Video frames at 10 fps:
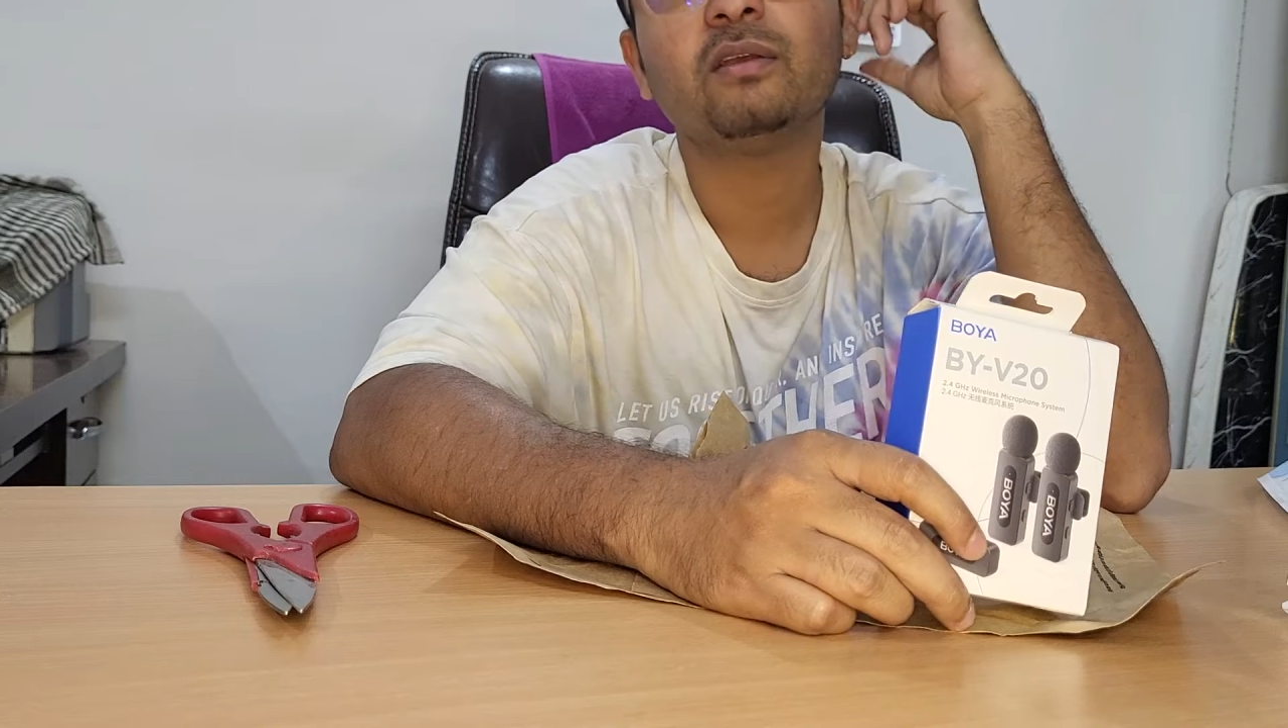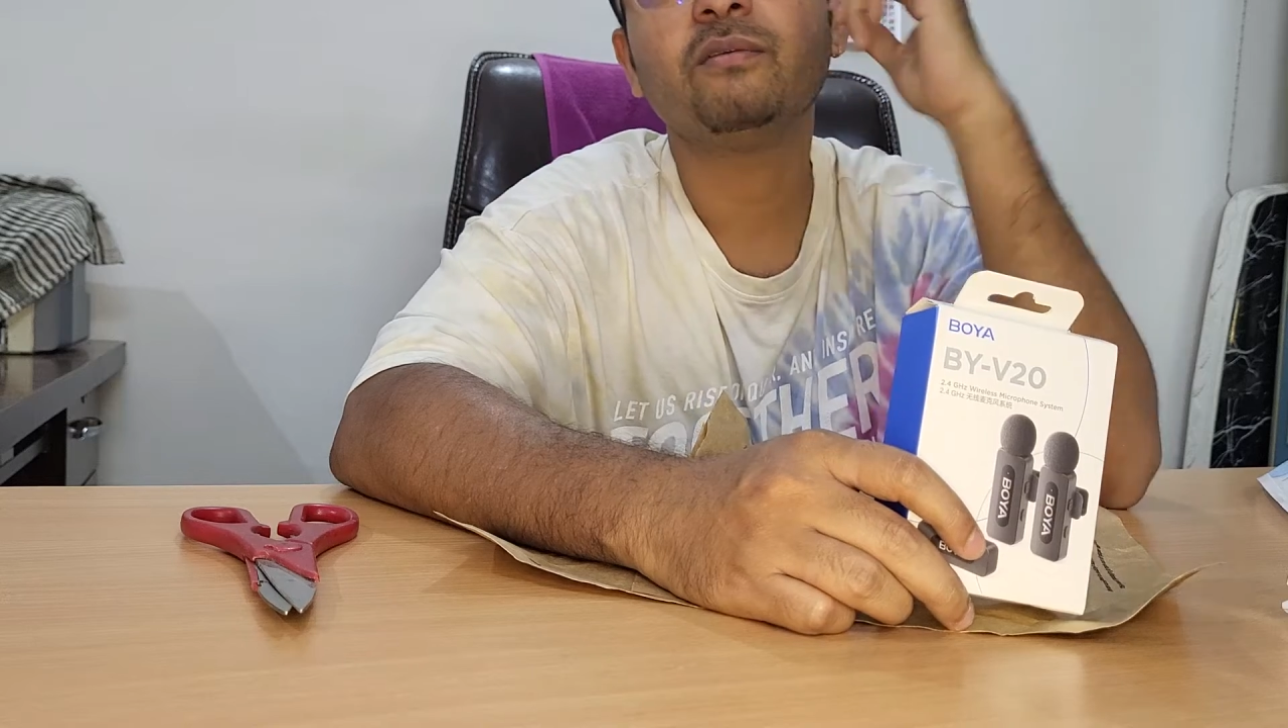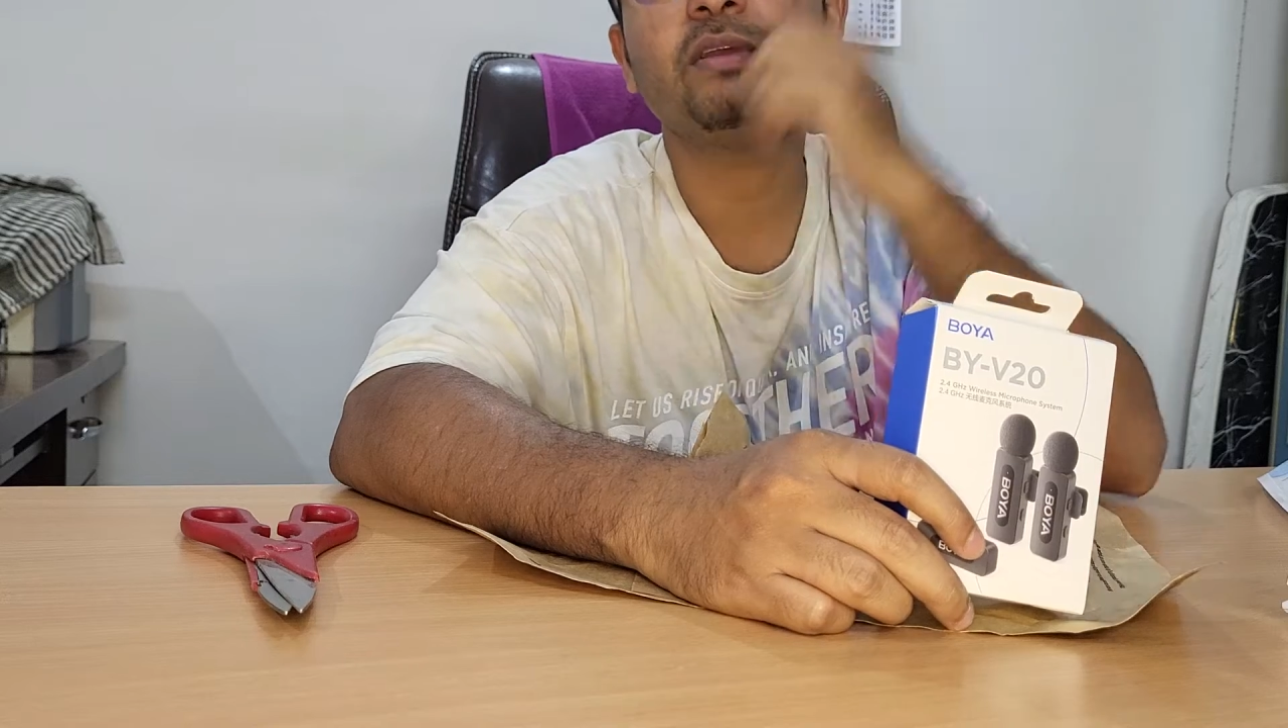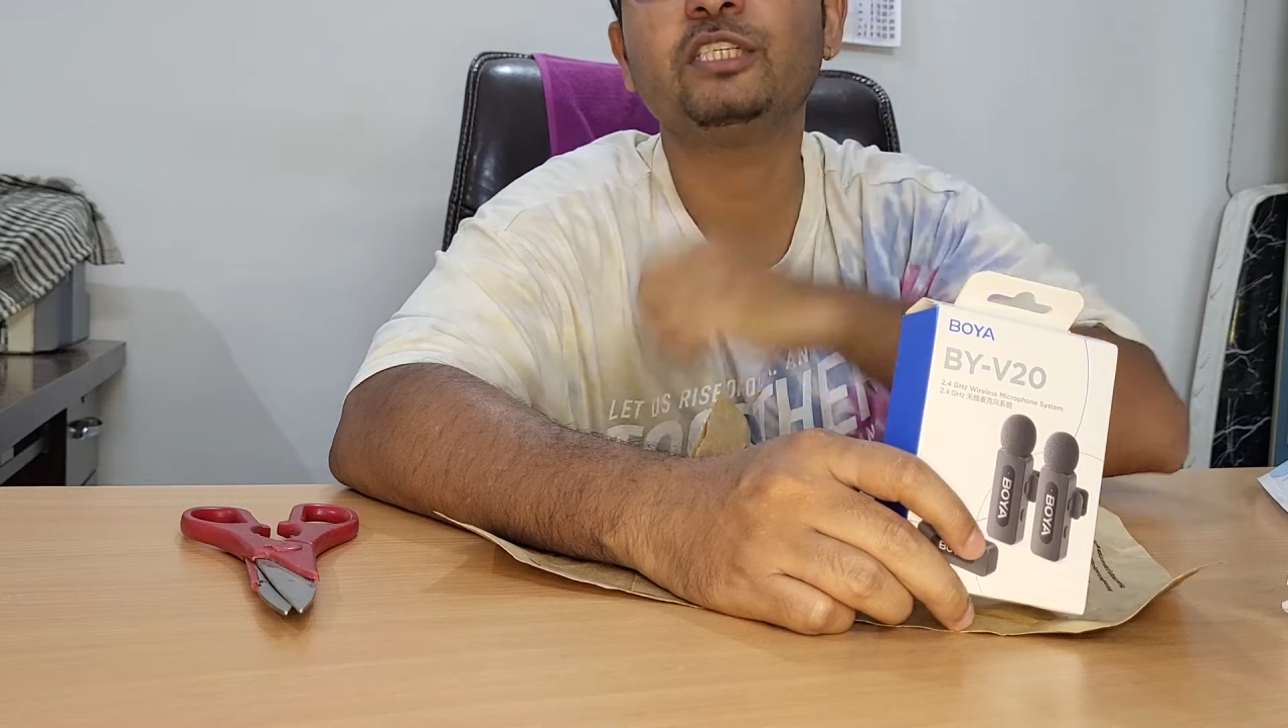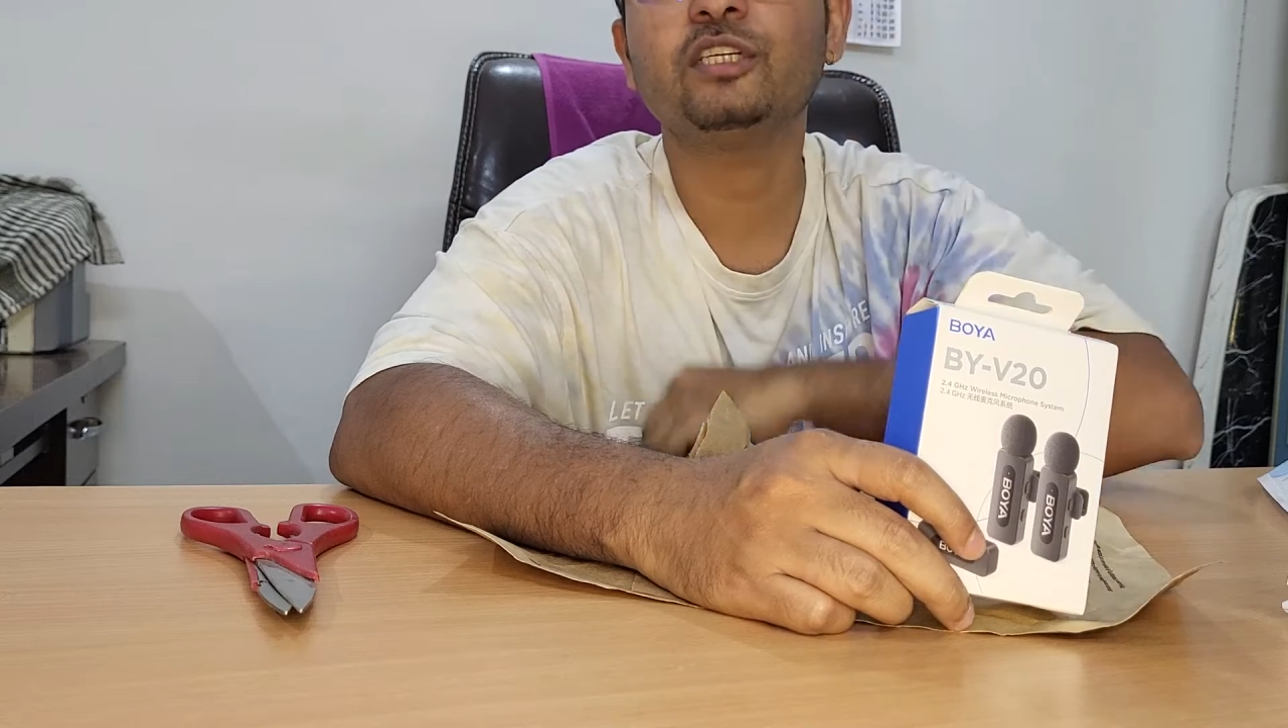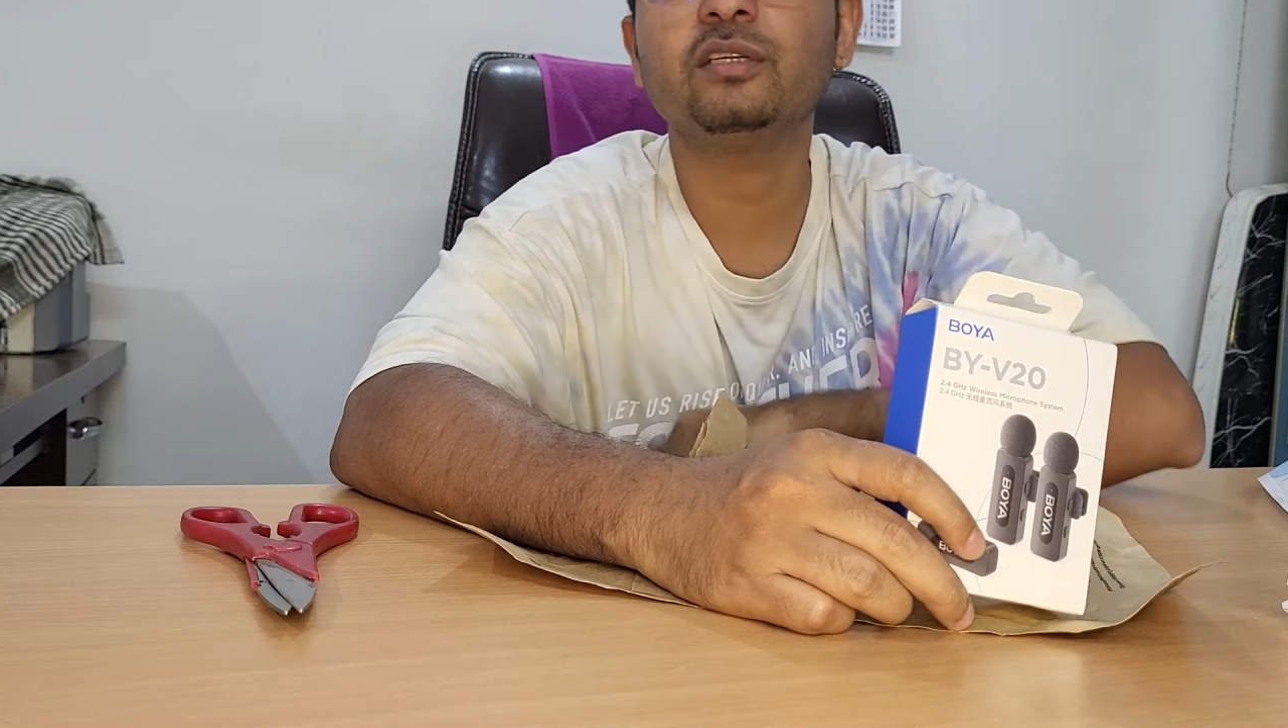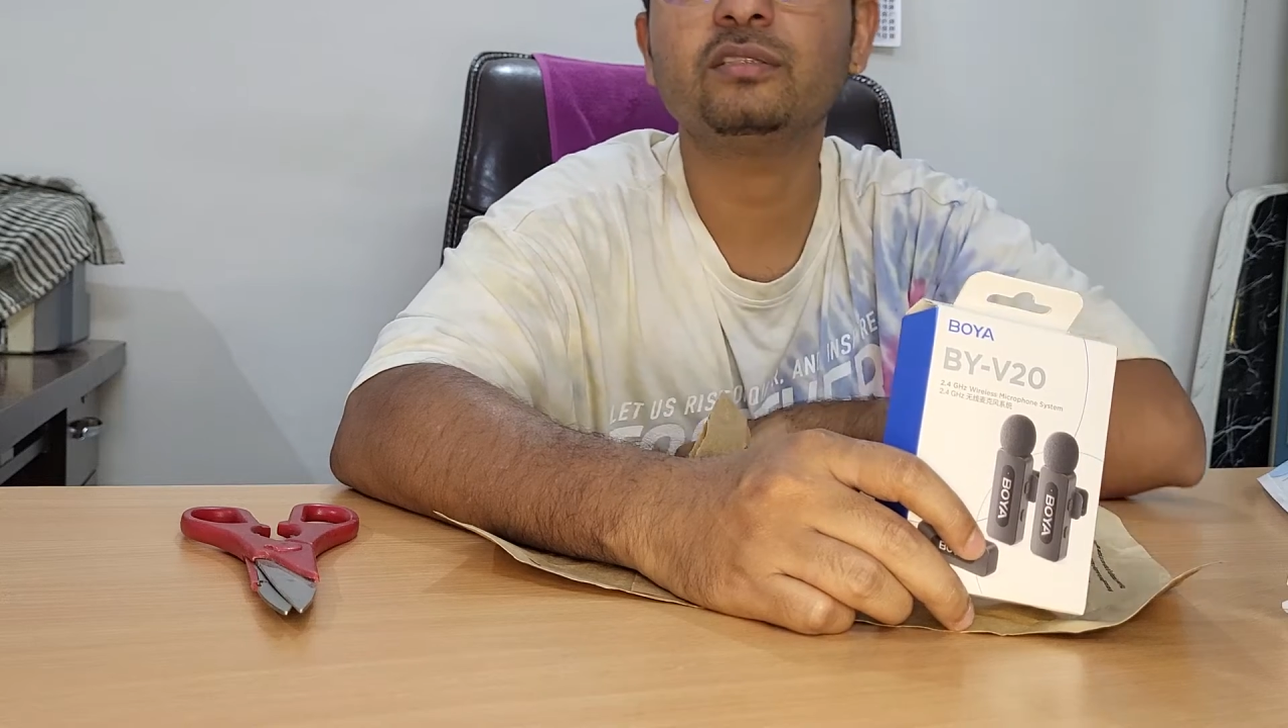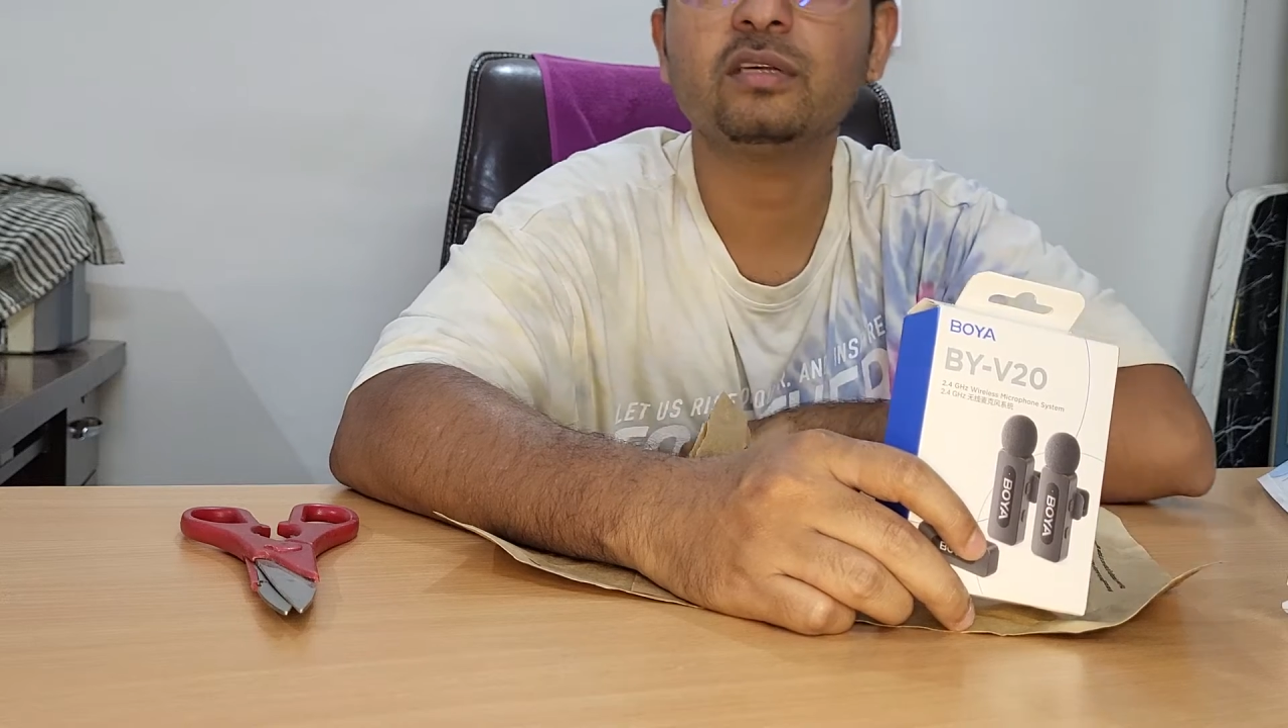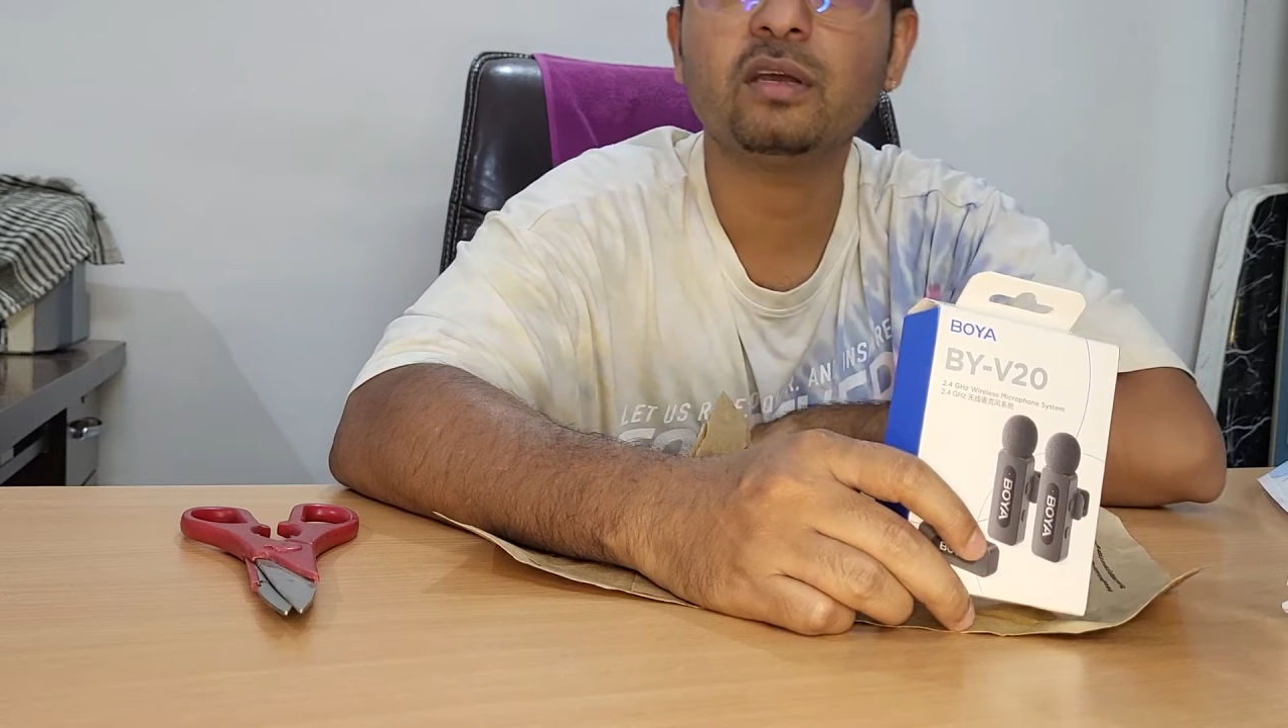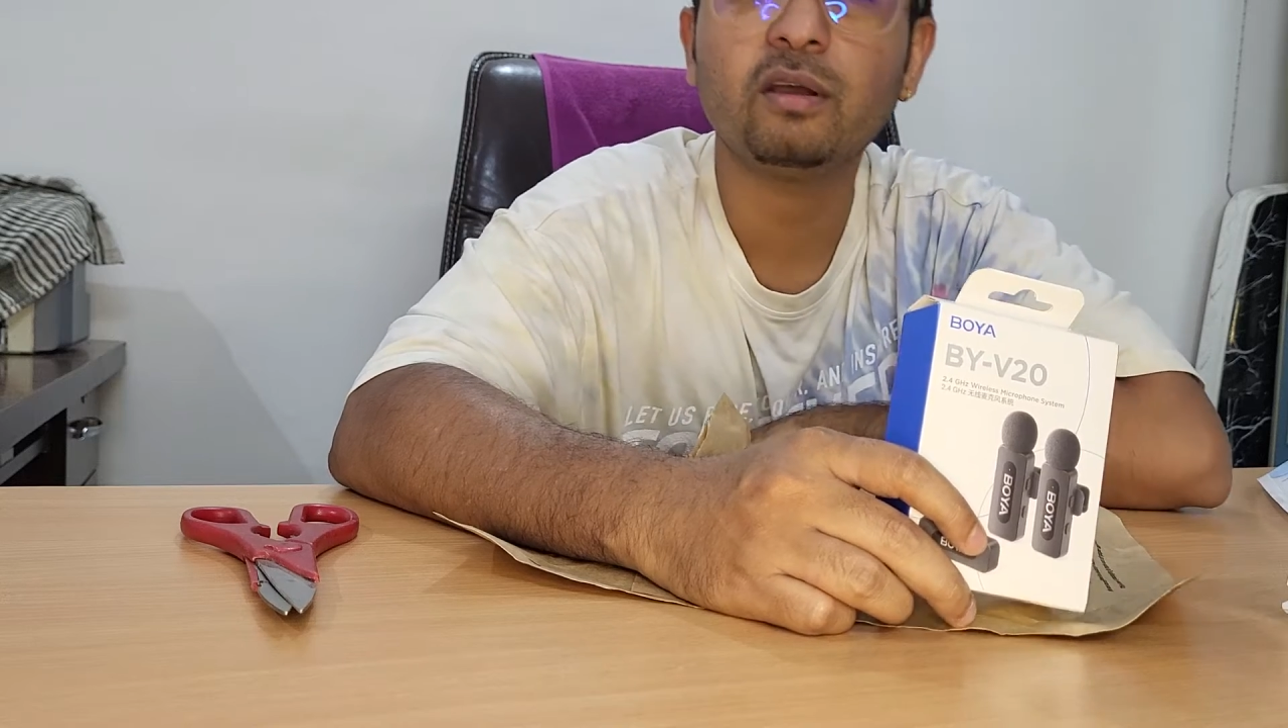which is
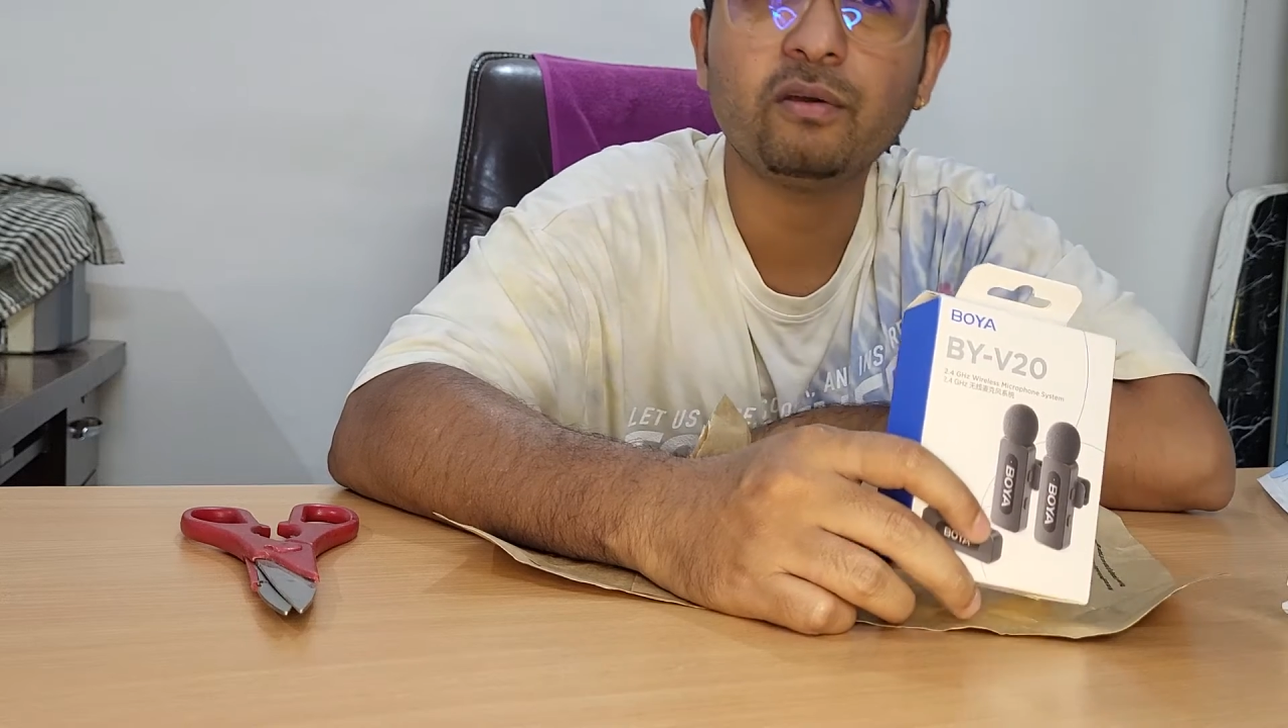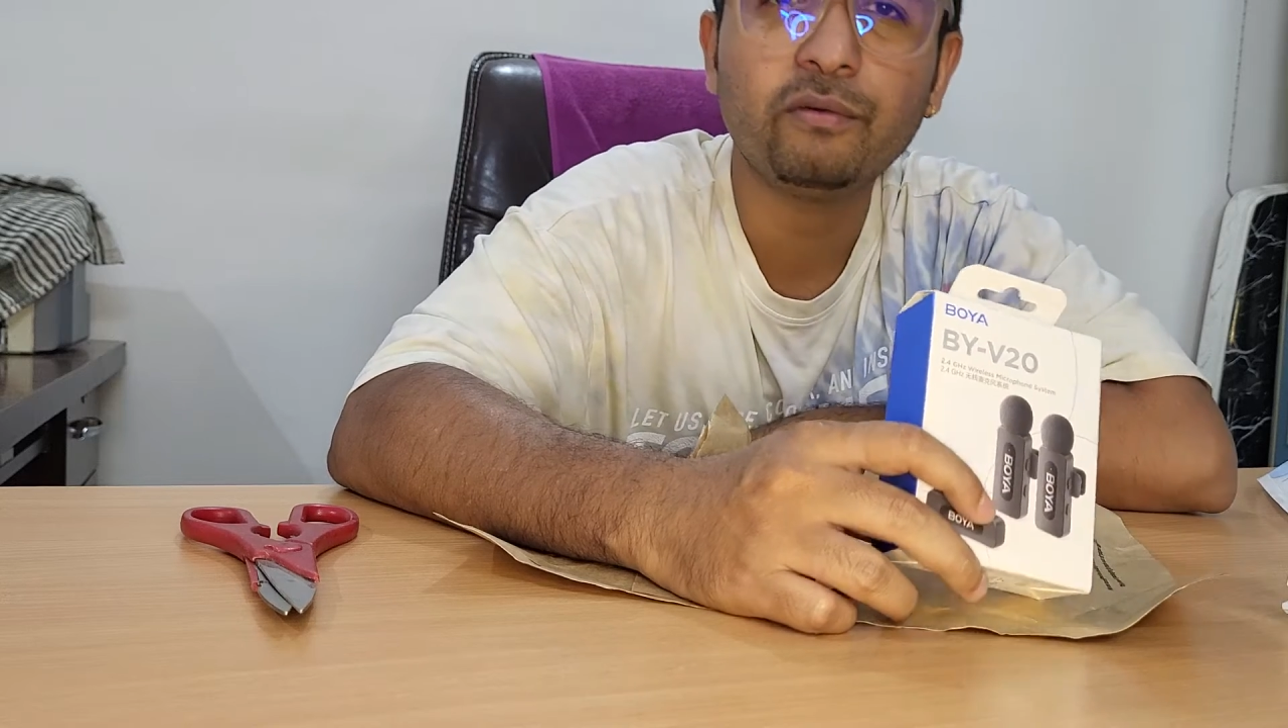a